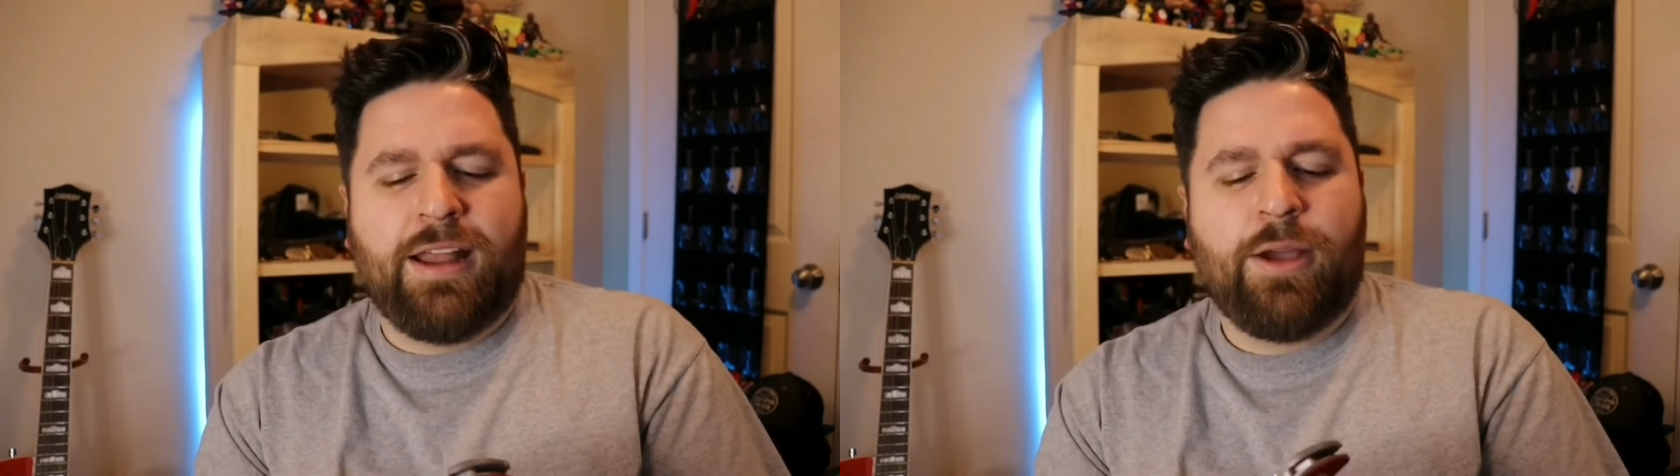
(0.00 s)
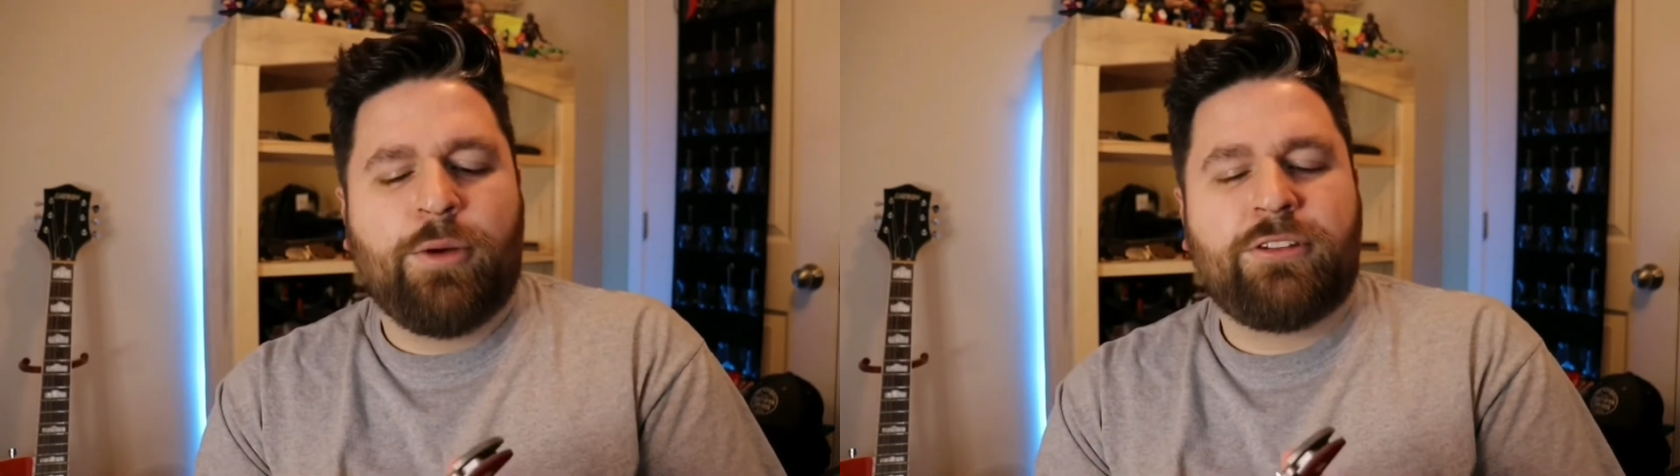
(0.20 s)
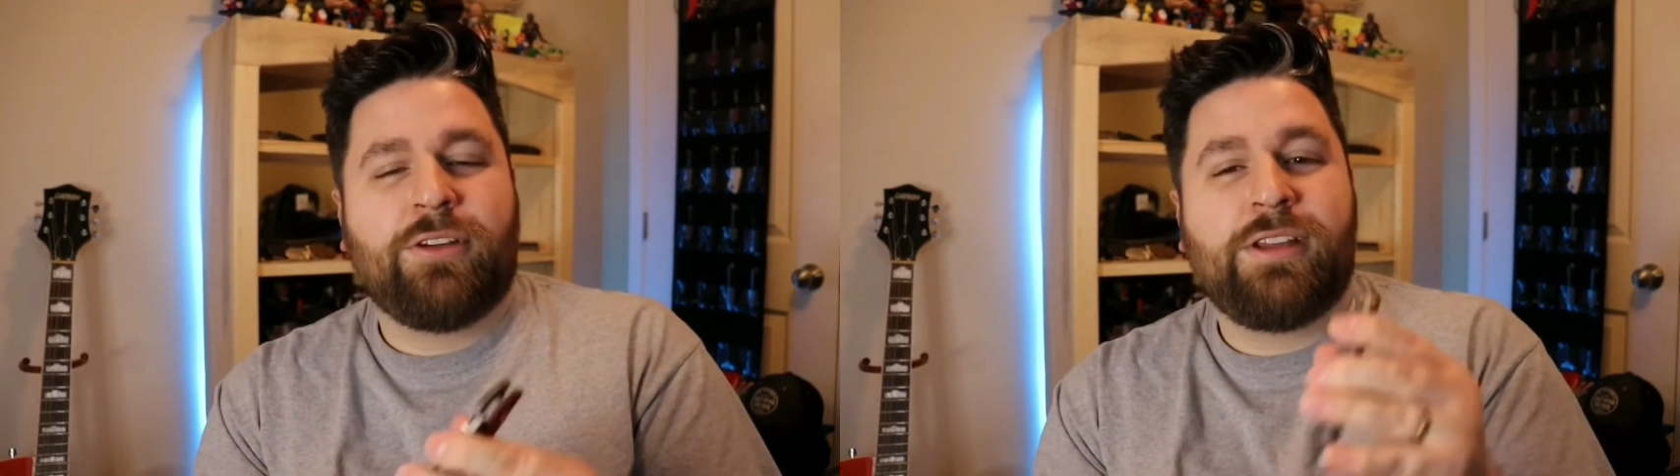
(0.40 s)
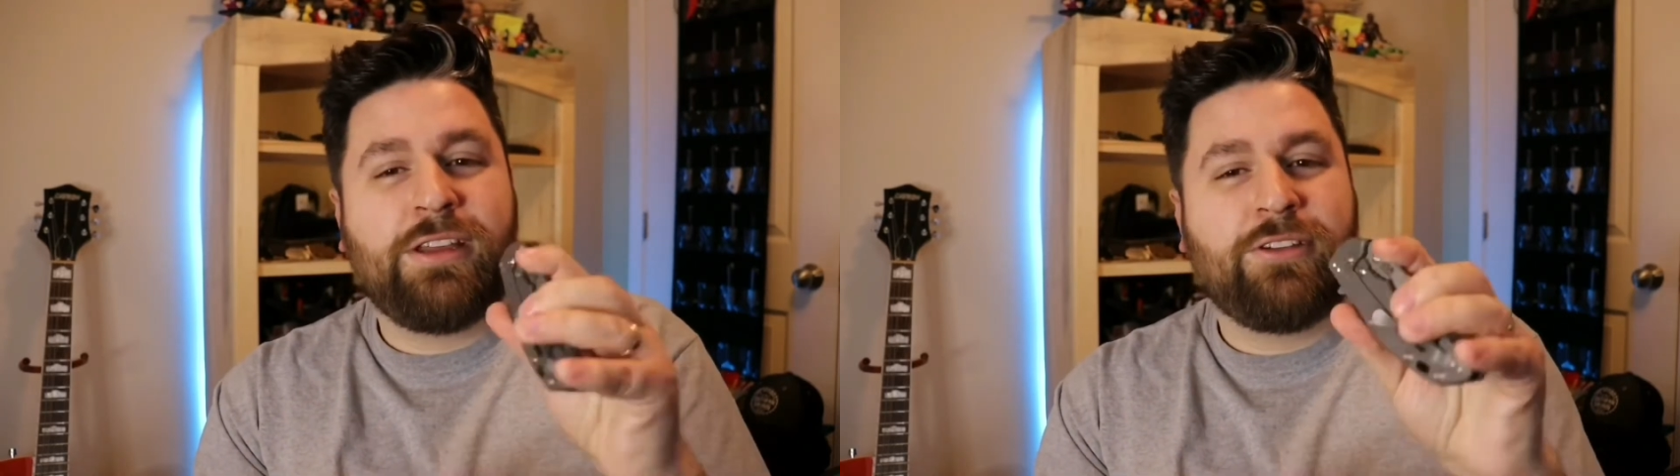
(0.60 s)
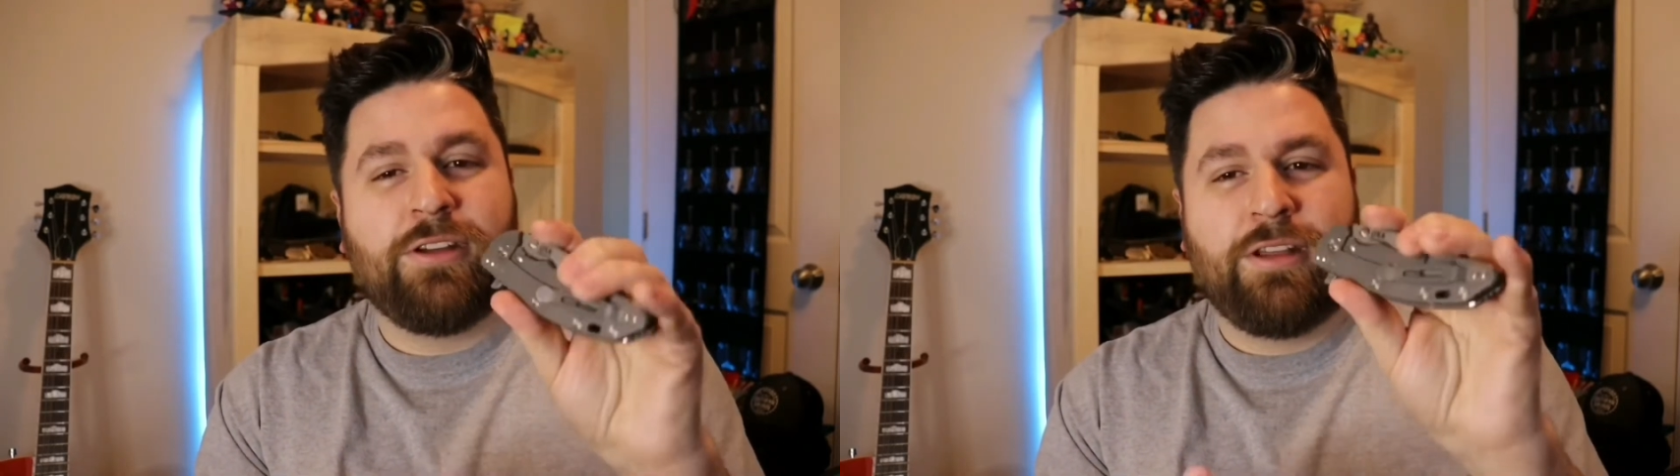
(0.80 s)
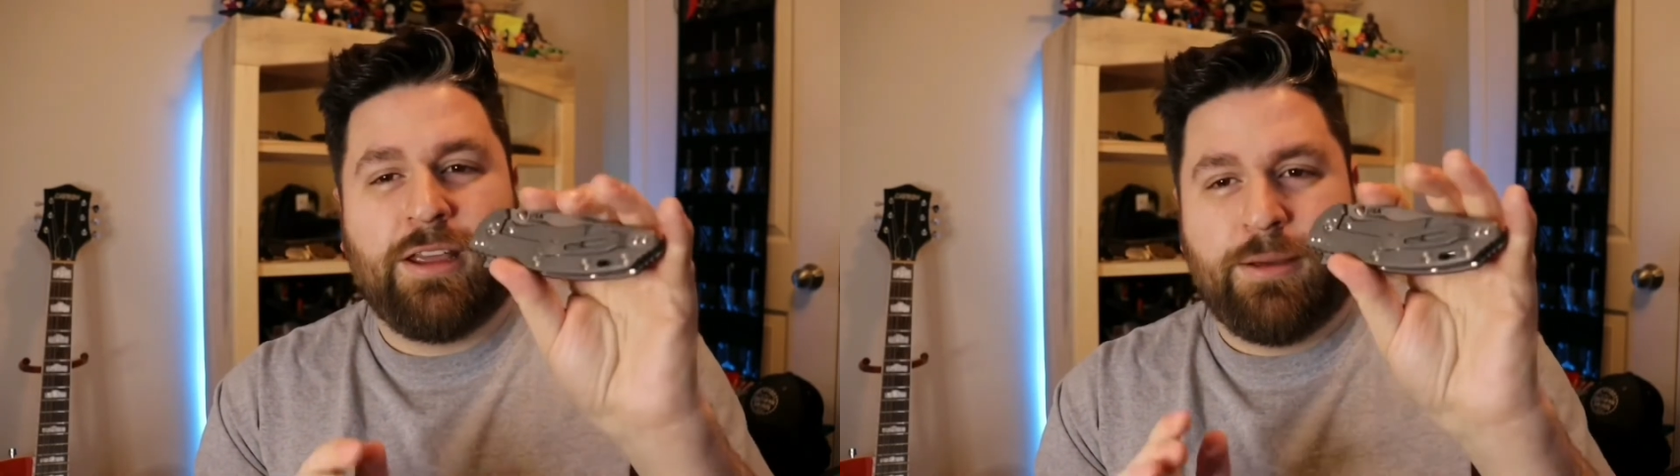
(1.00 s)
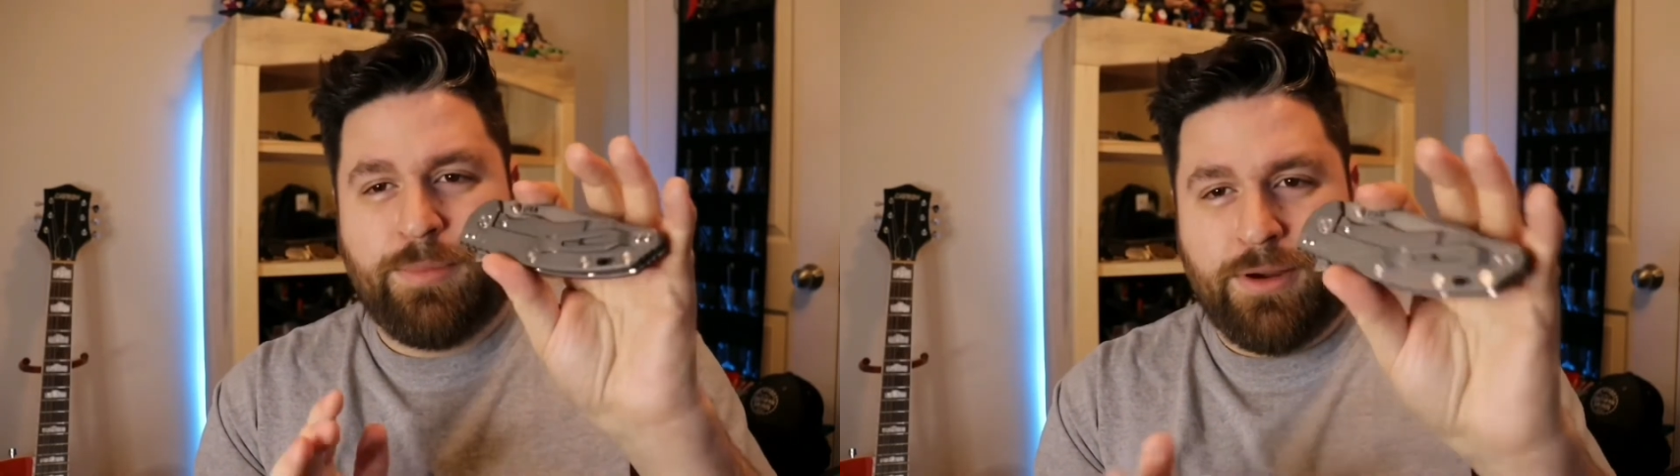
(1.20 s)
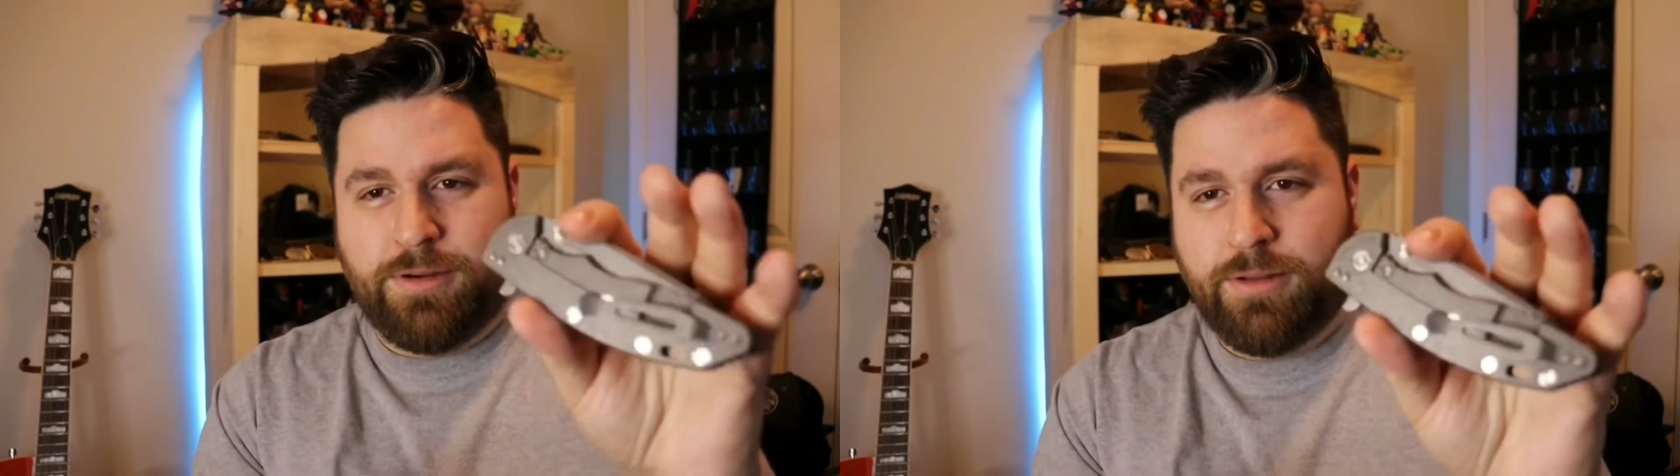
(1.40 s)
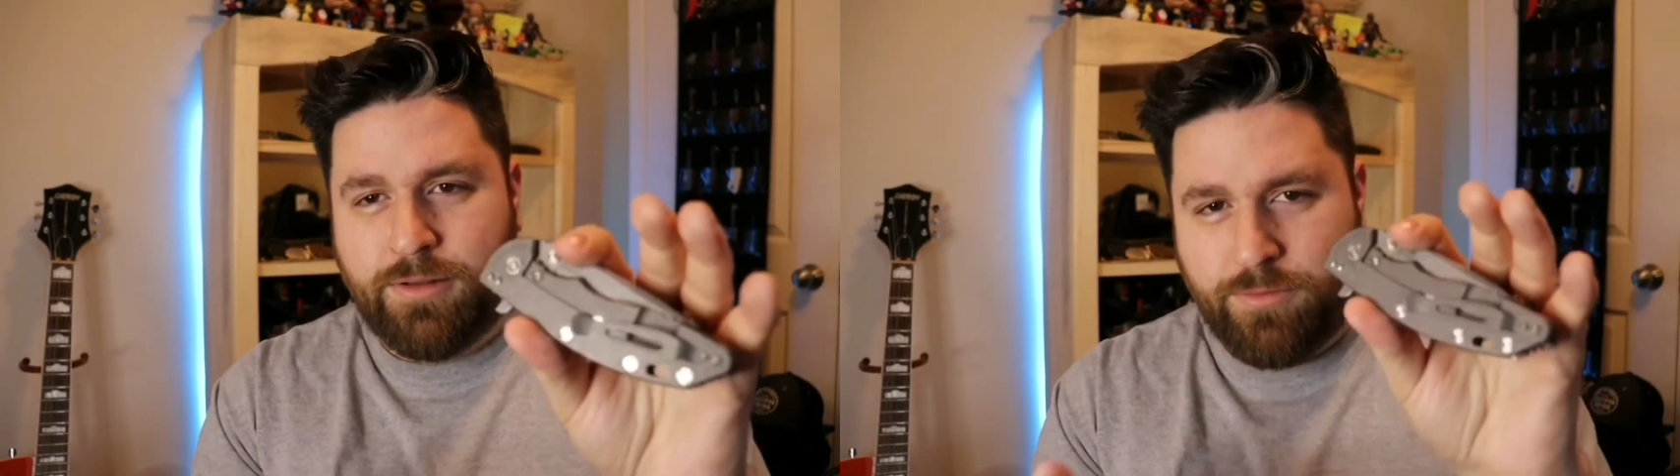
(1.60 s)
I wish they were easier to take apart,